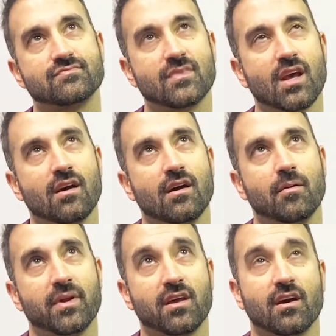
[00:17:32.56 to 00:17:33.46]
How
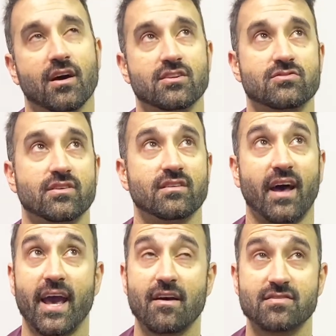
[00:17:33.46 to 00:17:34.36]
many countries?
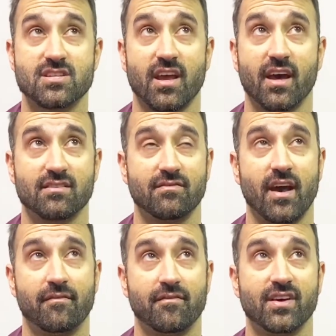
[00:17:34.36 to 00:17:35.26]
I actually
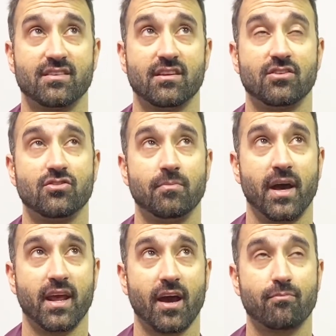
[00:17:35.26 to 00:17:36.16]
haven't visited too
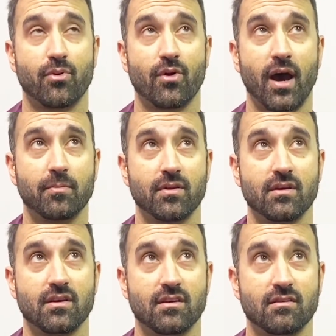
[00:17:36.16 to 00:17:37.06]
many. I
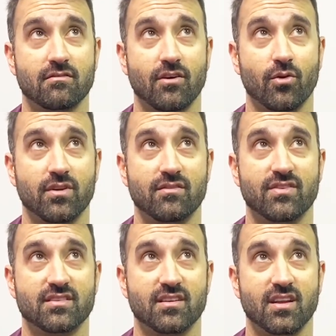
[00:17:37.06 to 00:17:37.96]
probably only
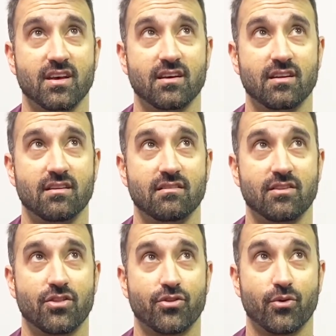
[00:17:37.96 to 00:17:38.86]
visited
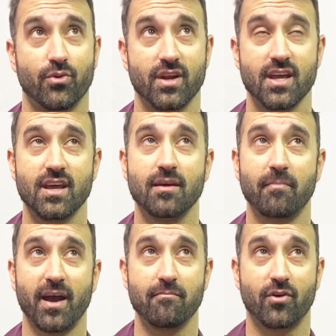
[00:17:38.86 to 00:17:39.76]
3.
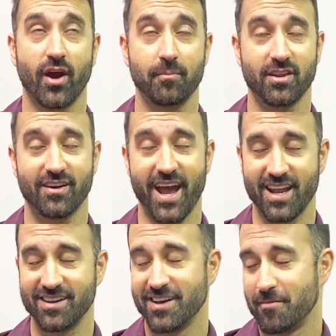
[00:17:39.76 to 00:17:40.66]
My grandmother
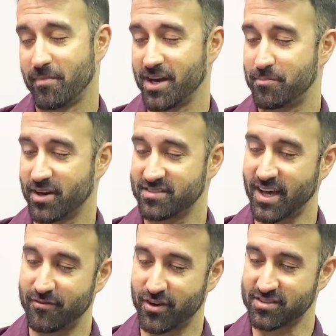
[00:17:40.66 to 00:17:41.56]
had money put
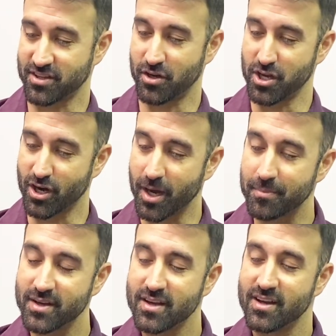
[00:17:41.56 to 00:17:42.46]
aside for us to go to
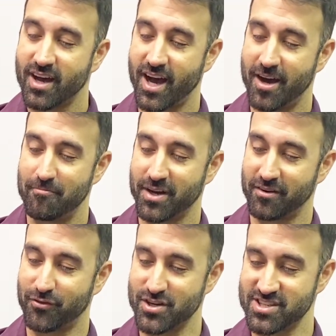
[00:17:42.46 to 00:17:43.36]
Europe, but
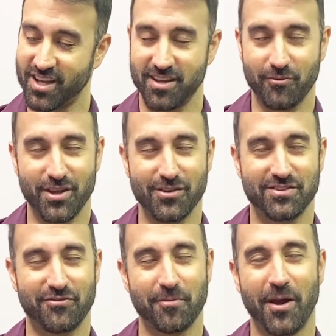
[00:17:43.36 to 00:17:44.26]
unfortunately we used
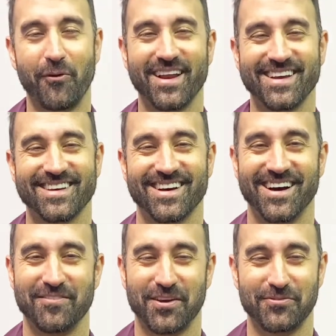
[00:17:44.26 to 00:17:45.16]
it for my wedding
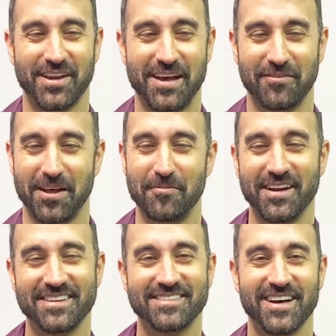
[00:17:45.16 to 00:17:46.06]
because we didn't have a lot of
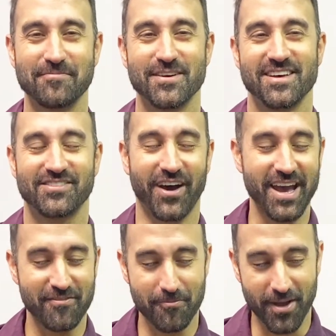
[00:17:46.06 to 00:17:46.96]
money at the time. So I
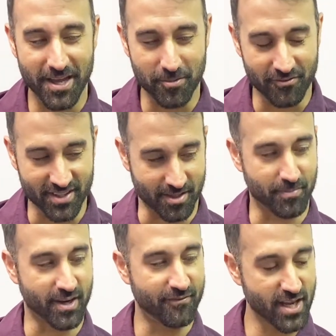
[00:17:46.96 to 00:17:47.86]
haven't been able to visit,
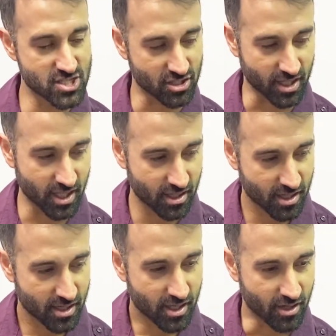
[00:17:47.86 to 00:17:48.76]
but eventually,
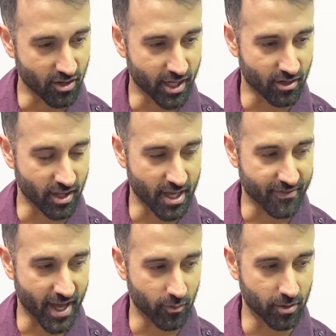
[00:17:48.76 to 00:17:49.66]
later in life,
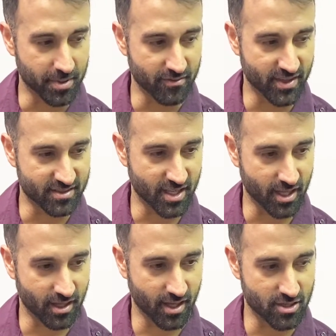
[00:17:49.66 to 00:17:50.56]
I will be
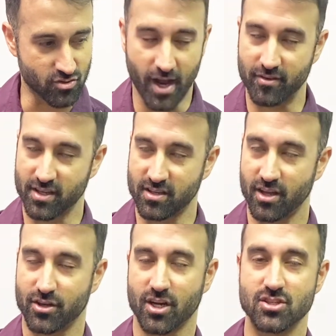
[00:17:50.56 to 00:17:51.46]
visiting and traveling to
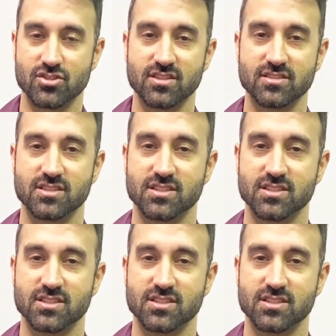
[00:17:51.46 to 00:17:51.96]
other countries.